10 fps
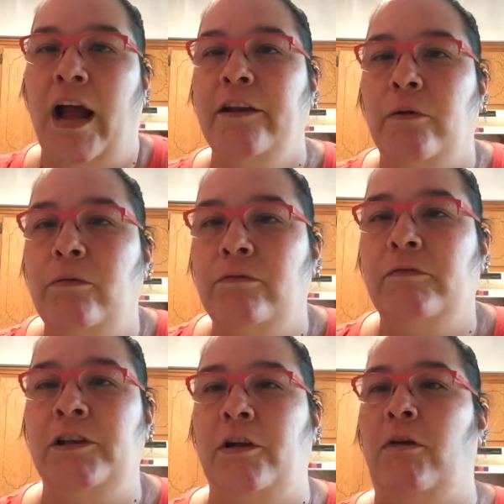I don't,
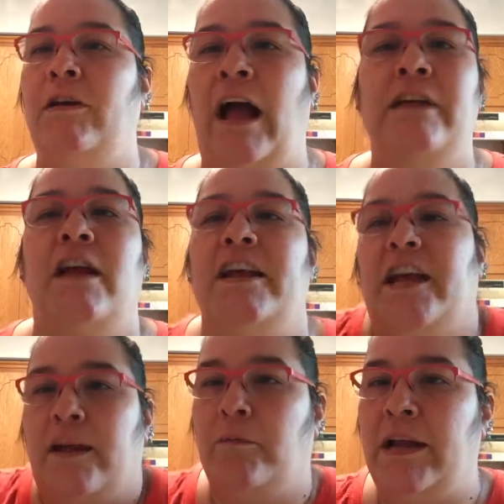you know, I, I
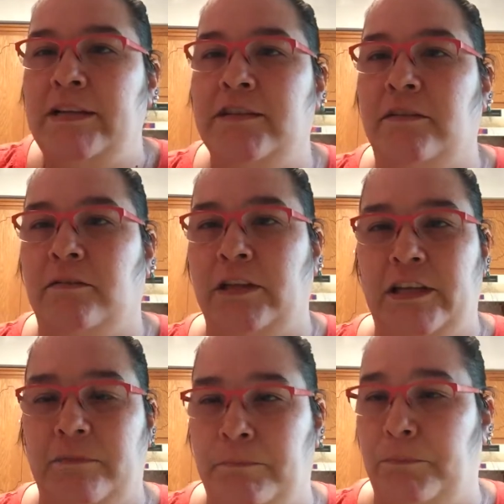can't wait until
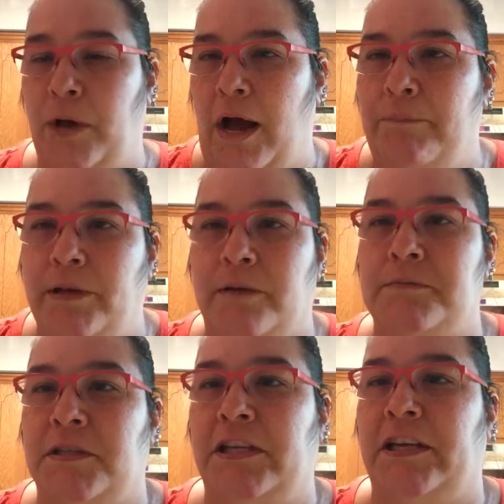le- pot
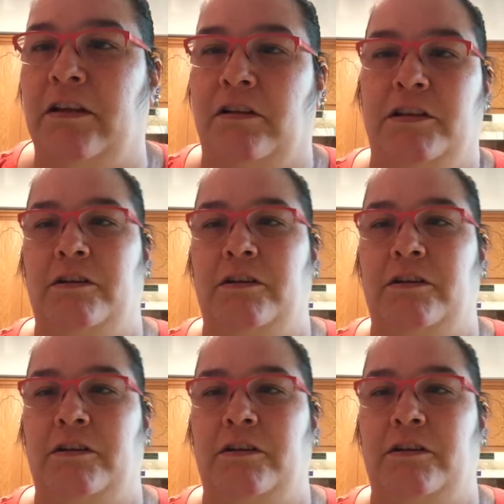becomes legal.